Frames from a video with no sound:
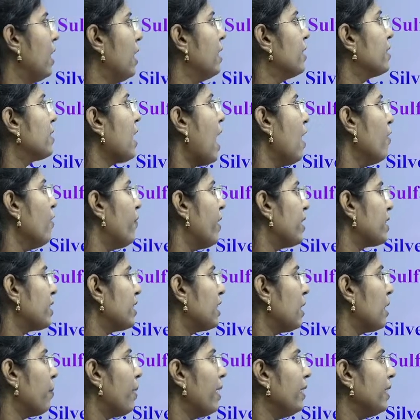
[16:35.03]

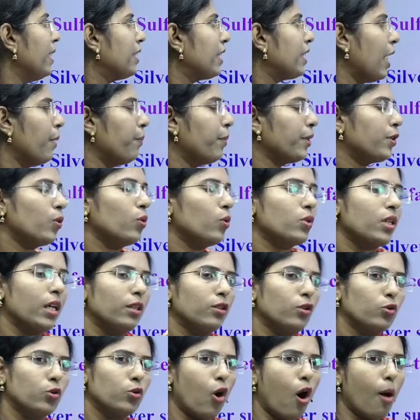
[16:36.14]
Sulfacetamide, it can be used either
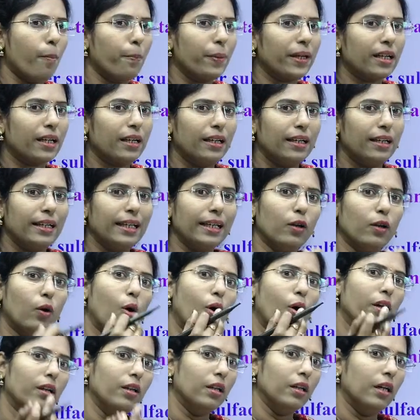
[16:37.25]
topically or
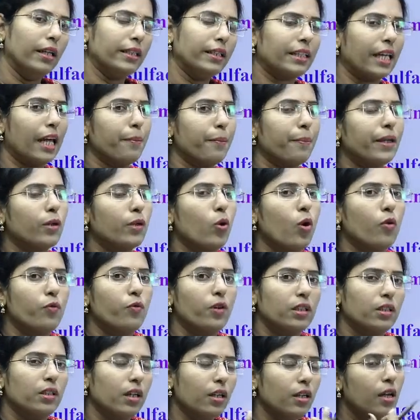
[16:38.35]
it can be go for
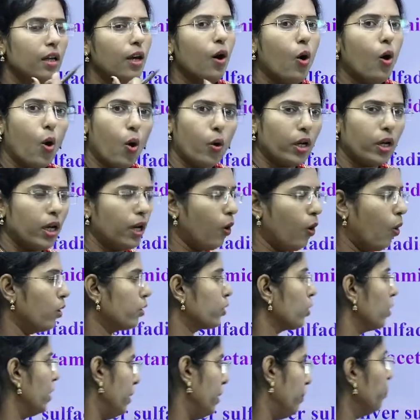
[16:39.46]
the oral
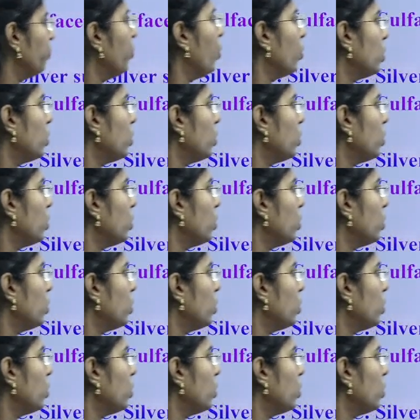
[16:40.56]
also. Both